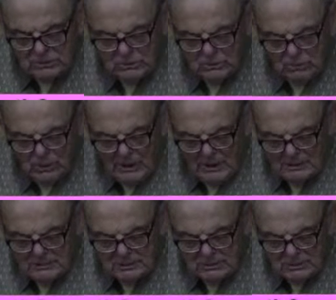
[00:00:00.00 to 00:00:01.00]
do
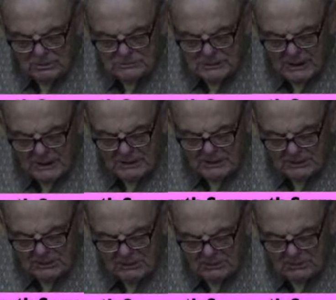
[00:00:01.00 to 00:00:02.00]
well to those
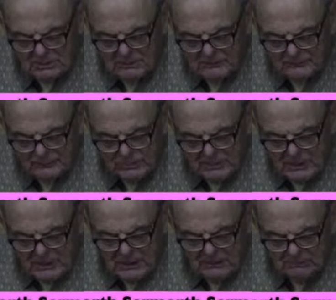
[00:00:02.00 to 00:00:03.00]
hating you,
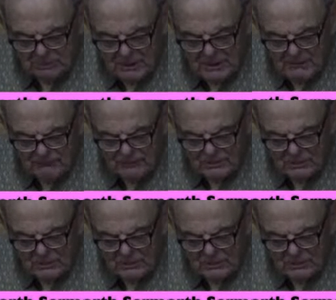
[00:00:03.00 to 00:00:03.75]
and pray for